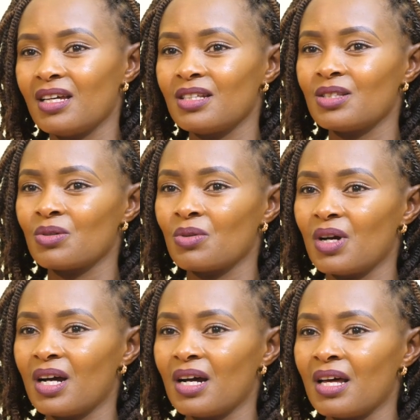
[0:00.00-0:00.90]

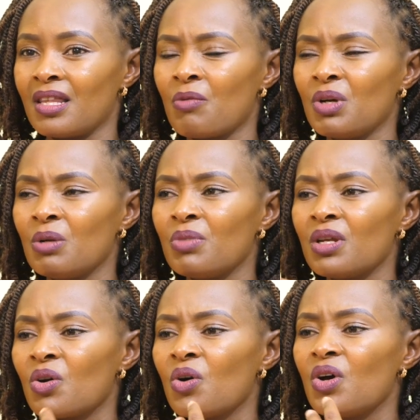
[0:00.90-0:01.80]
So there will be
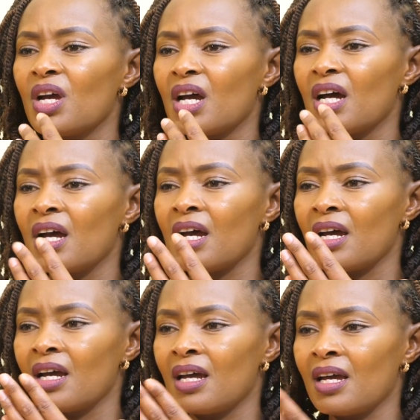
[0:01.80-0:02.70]
no
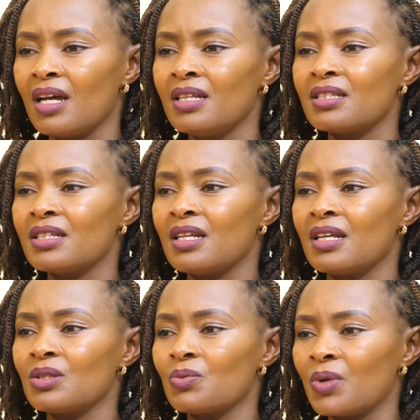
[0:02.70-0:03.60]

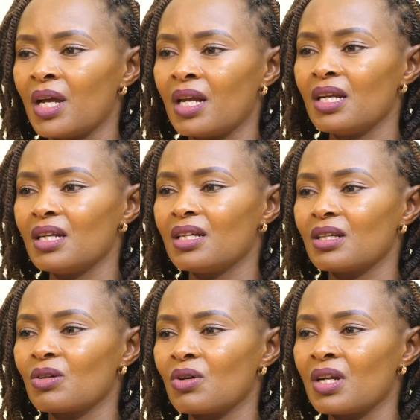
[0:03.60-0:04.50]
incidents when
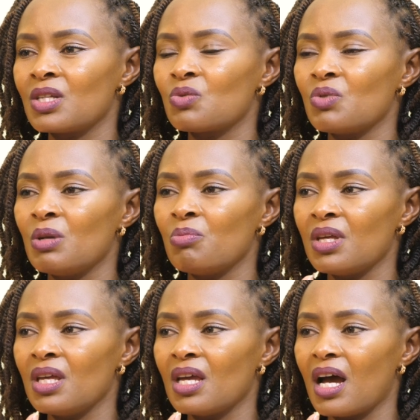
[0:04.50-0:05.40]
Kones will
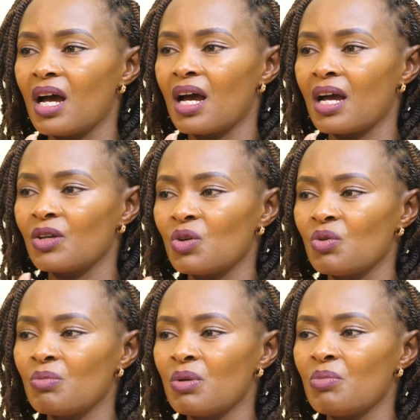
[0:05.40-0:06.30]
be arguing
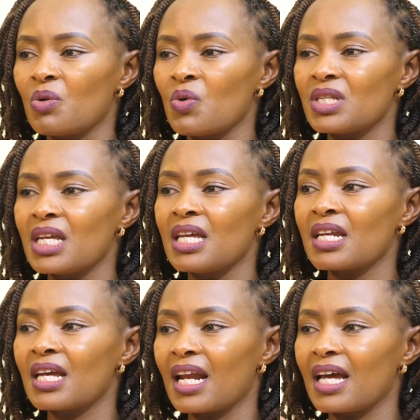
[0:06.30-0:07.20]
with me because he
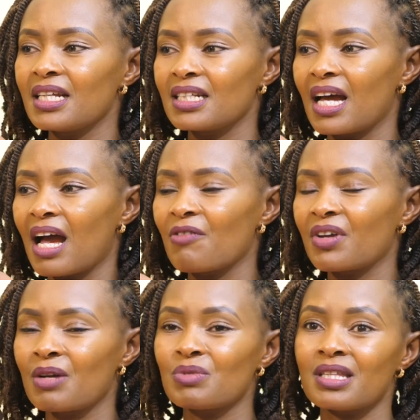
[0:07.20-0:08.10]
realized I have
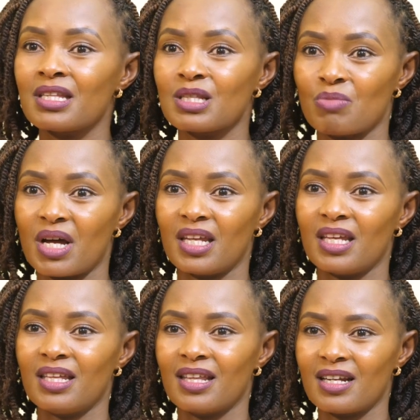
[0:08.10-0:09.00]
kept this
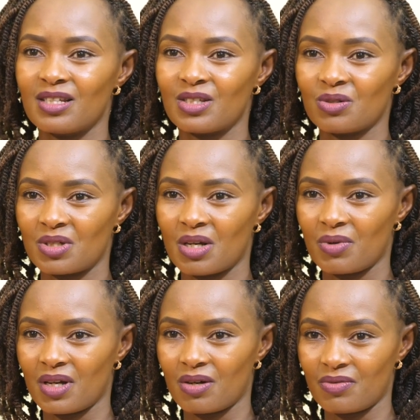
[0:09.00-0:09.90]
money that he's not
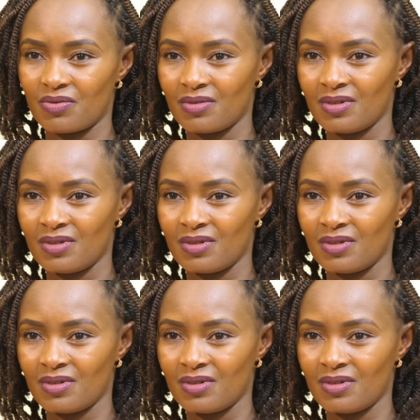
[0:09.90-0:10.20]
aware of.